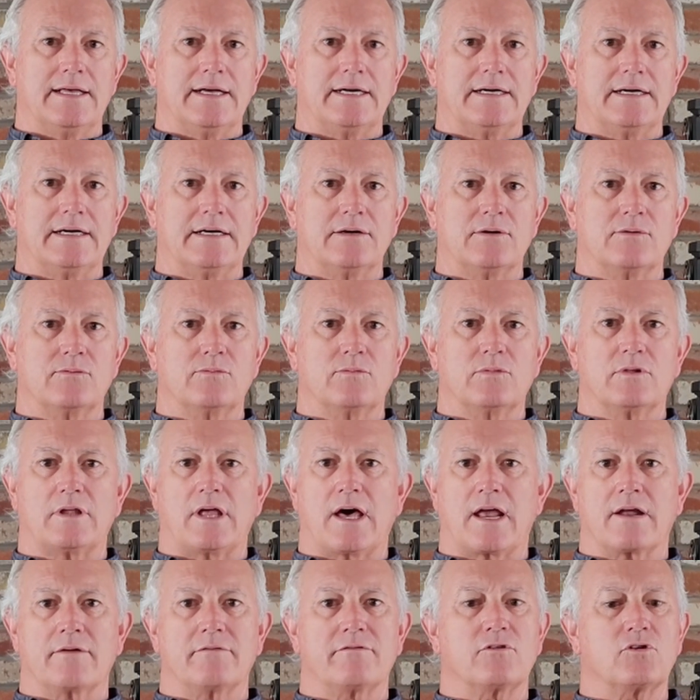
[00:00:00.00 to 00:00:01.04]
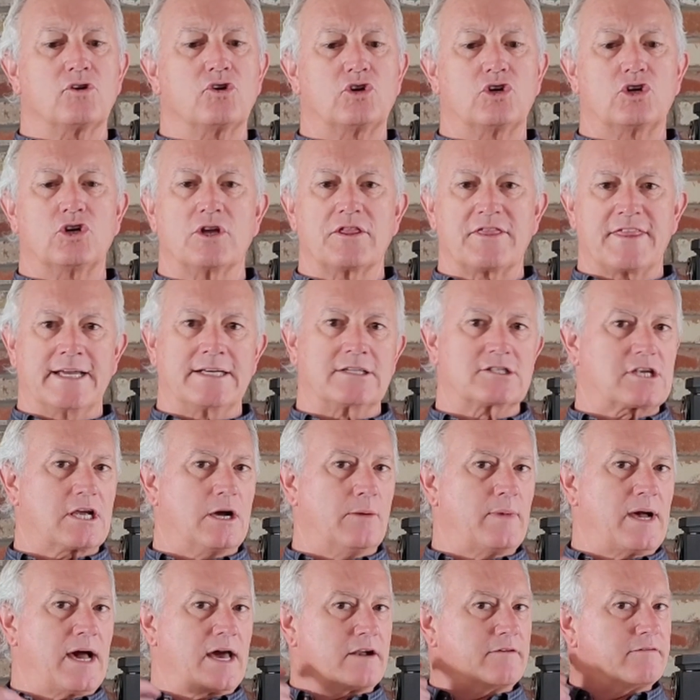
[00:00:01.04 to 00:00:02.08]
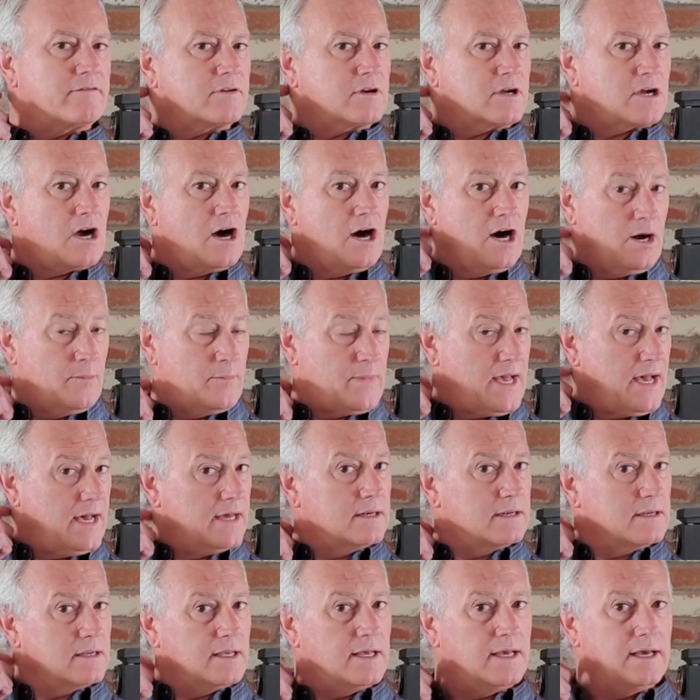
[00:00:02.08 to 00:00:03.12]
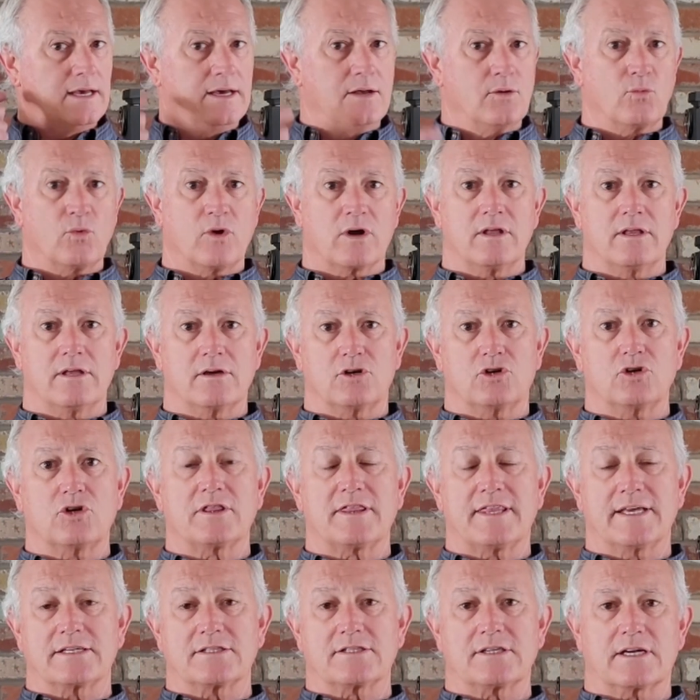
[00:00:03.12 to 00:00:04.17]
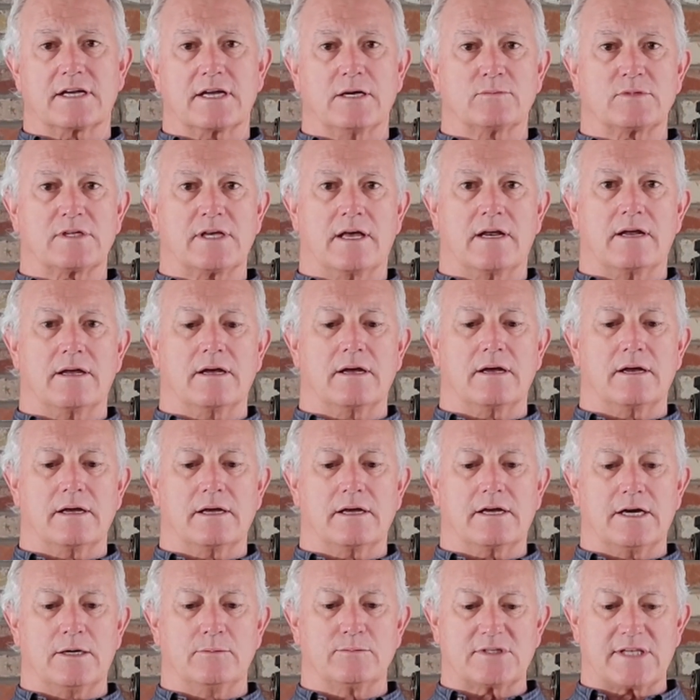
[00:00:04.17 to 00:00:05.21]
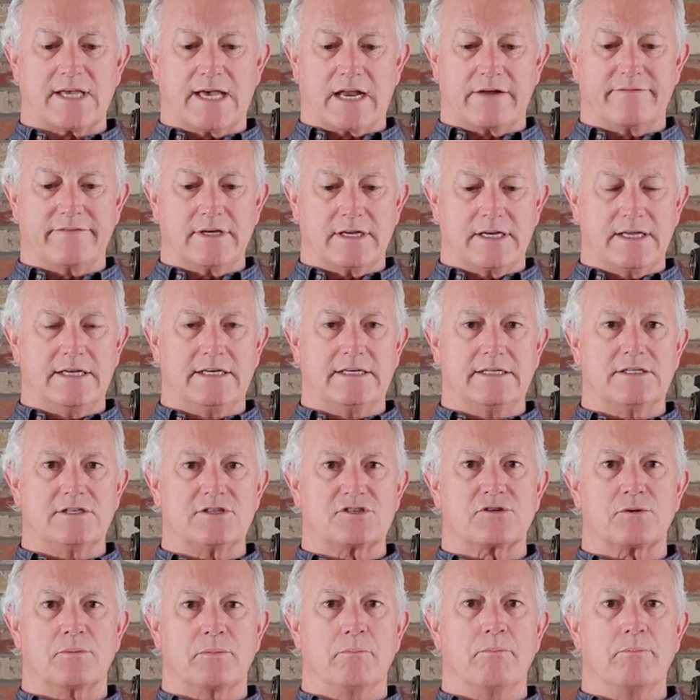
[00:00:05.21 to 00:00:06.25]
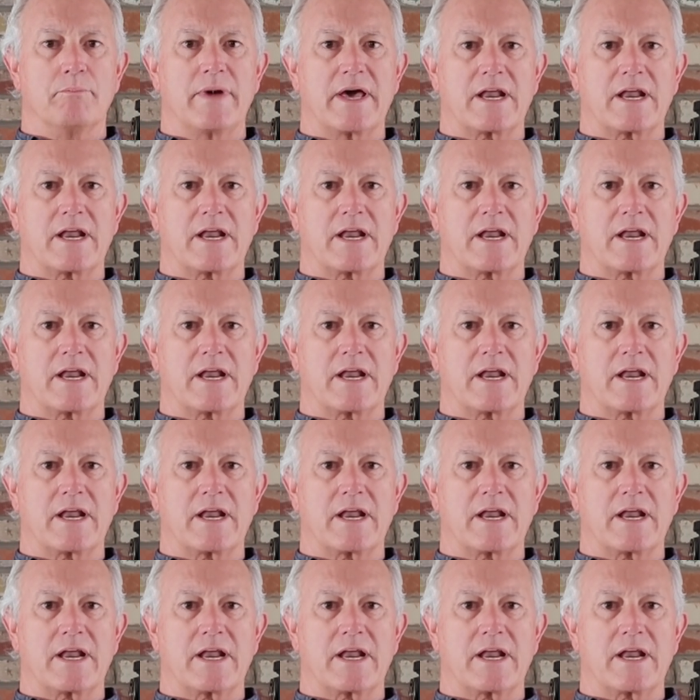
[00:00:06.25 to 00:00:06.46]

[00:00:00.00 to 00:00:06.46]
A lot of good things come out of combat, and one of the good things that comes out of it is